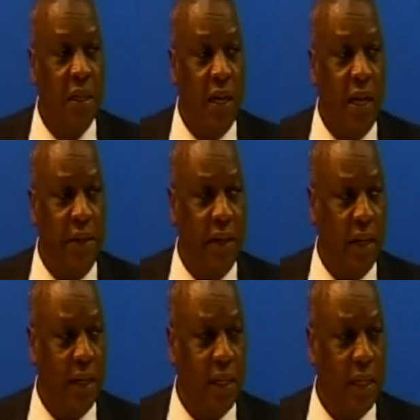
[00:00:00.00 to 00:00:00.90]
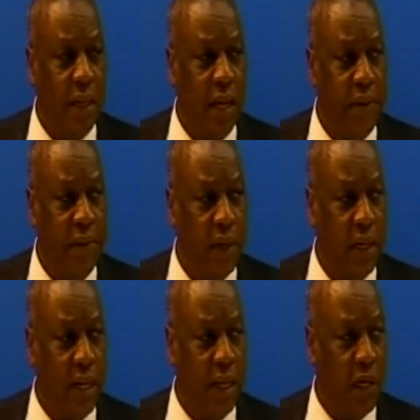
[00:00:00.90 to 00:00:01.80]
And, uh, and, uh,
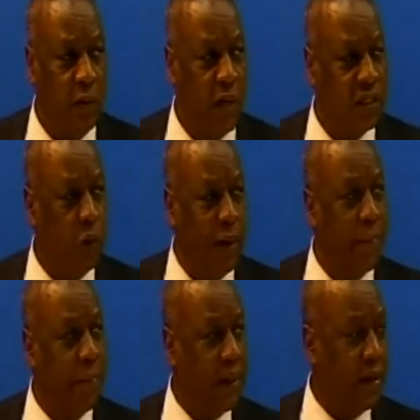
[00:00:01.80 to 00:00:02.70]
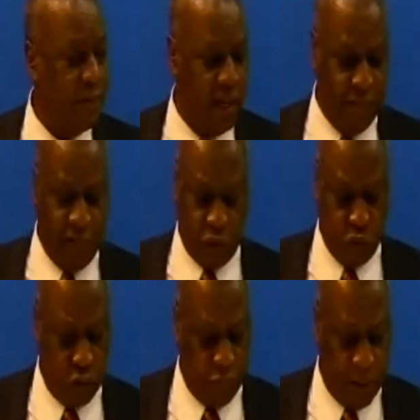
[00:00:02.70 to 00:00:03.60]
and uh, we are so happy having
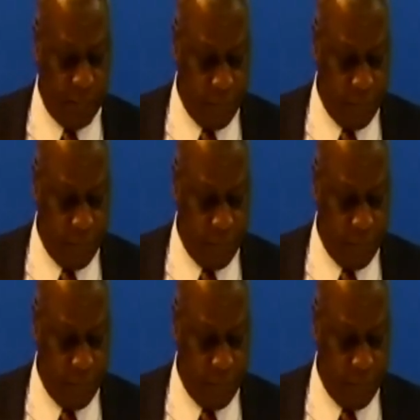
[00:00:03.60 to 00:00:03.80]
two of them.